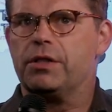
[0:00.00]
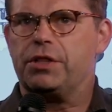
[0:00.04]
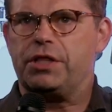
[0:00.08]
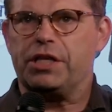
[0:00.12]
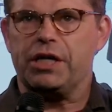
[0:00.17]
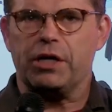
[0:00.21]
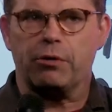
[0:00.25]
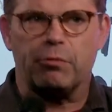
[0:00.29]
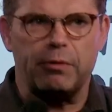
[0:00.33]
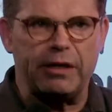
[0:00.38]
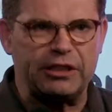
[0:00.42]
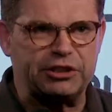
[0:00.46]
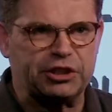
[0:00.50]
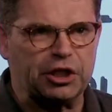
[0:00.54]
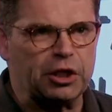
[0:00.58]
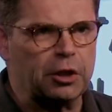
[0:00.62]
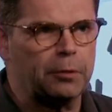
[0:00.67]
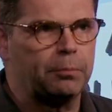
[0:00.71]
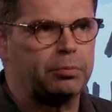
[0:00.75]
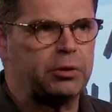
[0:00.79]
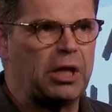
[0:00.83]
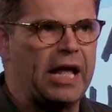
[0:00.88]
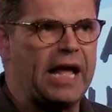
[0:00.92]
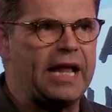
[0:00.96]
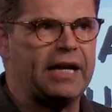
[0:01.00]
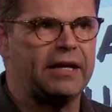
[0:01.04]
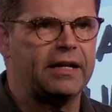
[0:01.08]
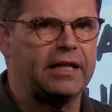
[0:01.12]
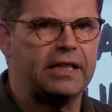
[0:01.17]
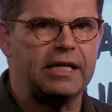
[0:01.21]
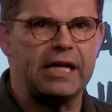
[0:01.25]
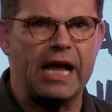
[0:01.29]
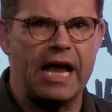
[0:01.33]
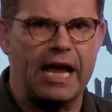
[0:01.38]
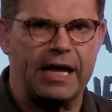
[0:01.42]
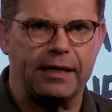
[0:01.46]
The original Planet
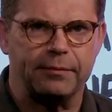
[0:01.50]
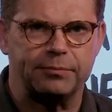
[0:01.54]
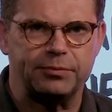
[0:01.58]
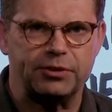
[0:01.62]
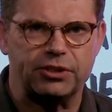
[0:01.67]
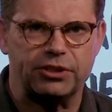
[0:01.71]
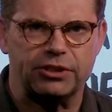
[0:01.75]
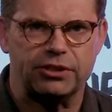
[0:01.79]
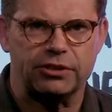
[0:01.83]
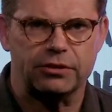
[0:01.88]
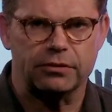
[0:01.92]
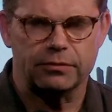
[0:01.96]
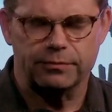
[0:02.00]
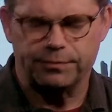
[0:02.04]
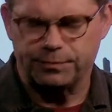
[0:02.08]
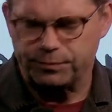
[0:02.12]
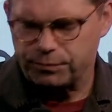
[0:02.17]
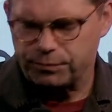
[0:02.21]
of the Apes.